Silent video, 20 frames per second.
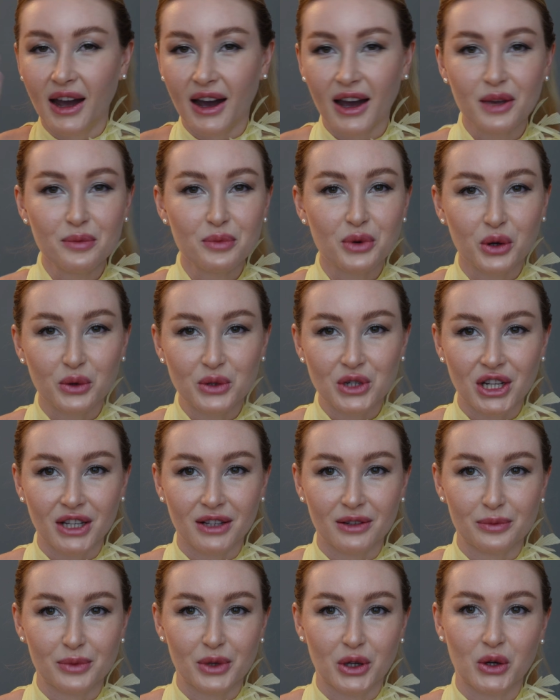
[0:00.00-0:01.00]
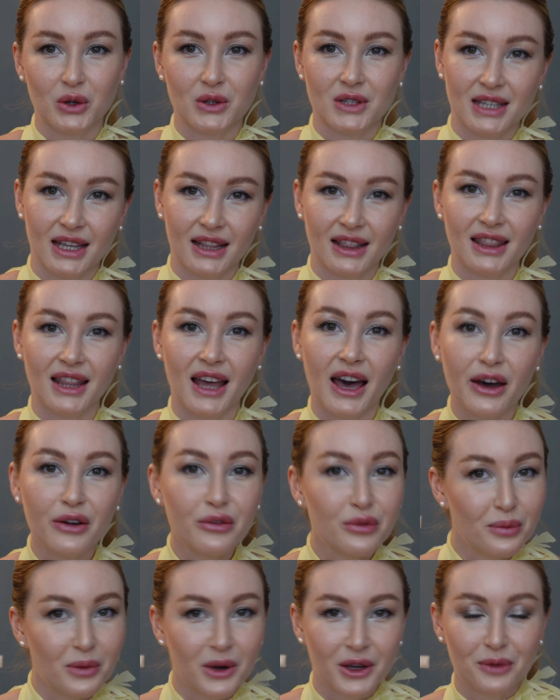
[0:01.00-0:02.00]
eyebrow gel, because I
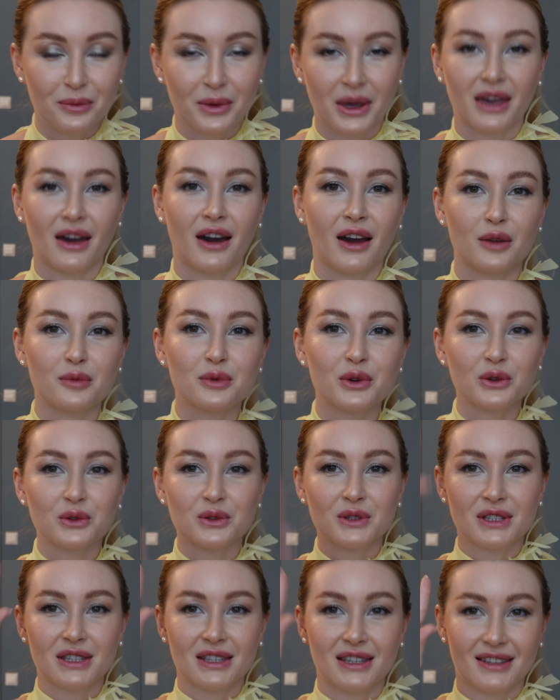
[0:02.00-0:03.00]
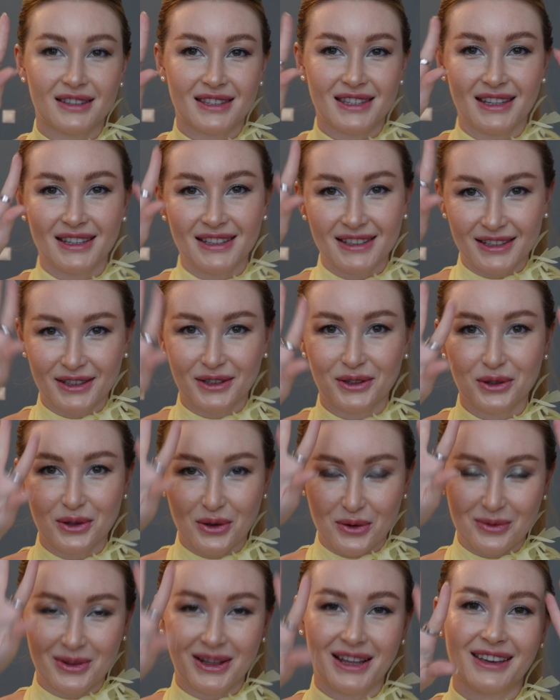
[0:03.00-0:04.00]
love when my eyebrows standing, you
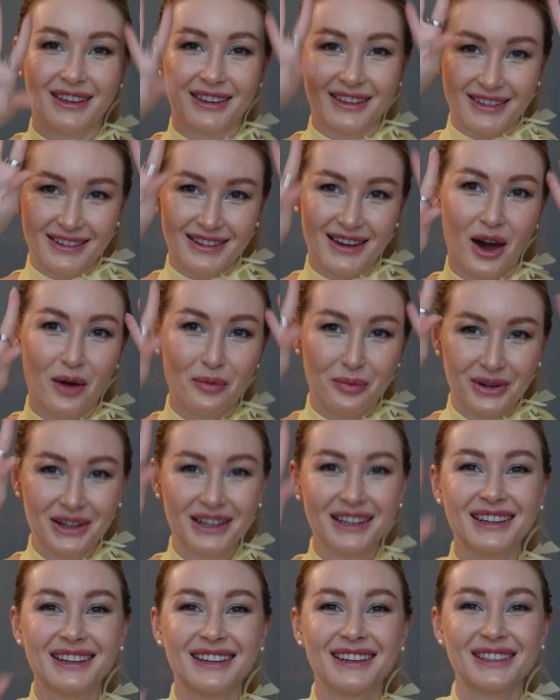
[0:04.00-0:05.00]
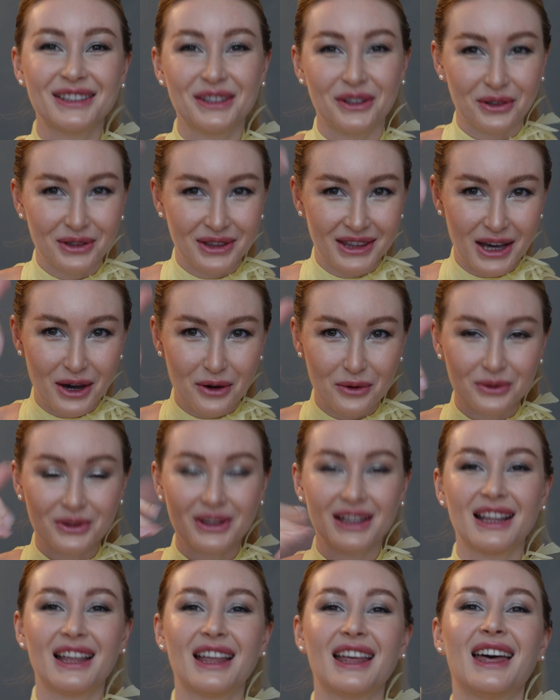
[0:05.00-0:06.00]
know, like up, not down.
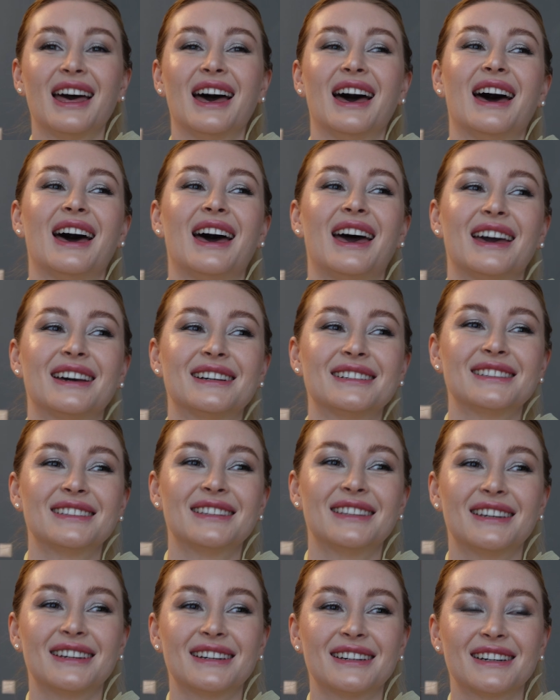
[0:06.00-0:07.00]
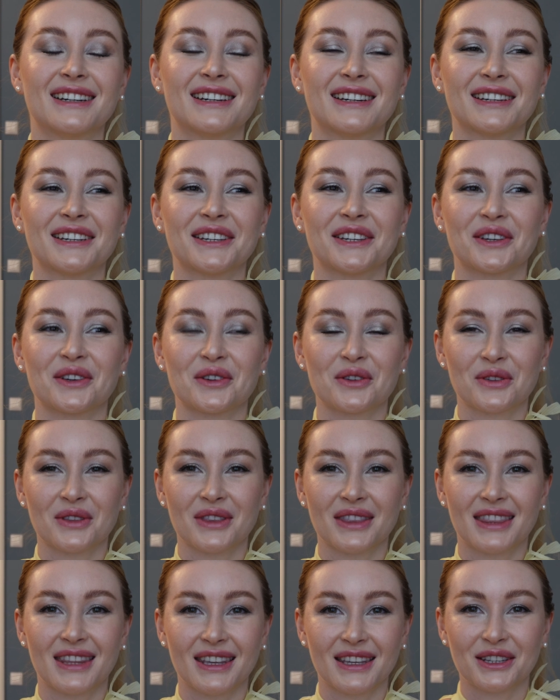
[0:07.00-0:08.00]
And
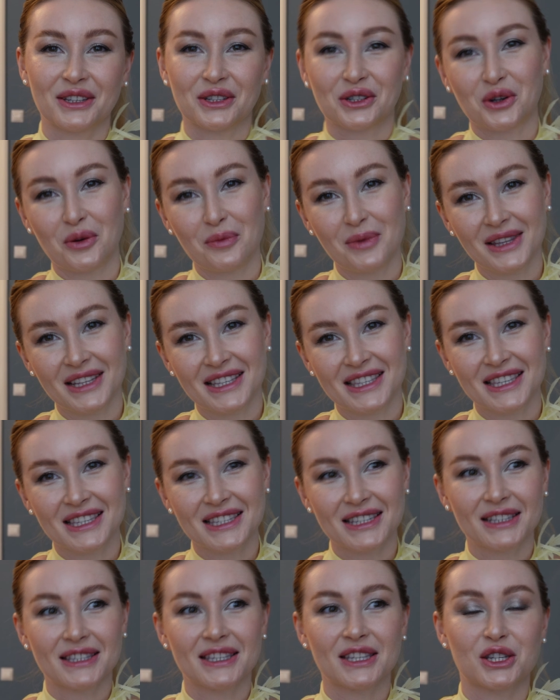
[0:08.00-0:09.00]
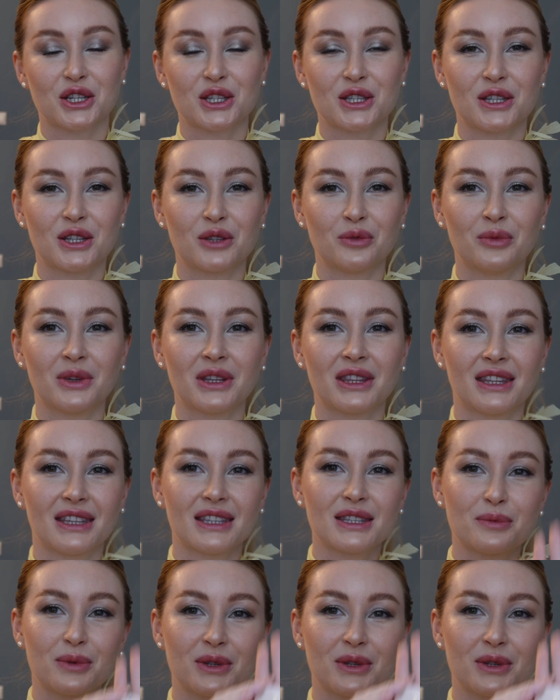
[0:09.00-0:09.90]
the shopping assistant suggested me this